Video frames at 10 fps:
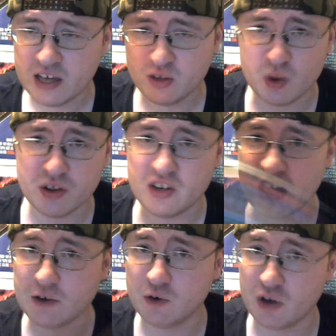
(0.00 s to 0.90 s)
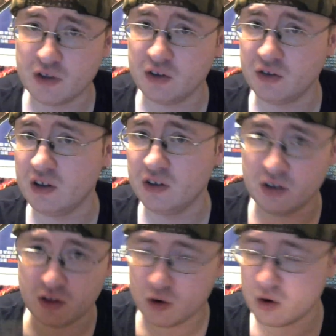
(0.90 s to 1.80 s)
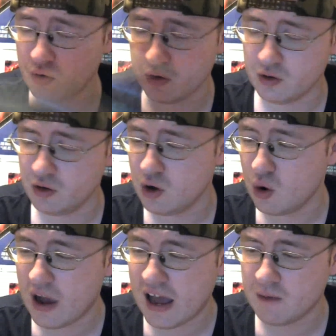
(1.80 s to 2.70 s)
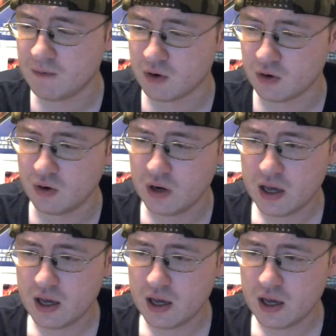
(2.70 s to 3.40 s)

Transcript: It's one of the doctors on this list that they're going to go after,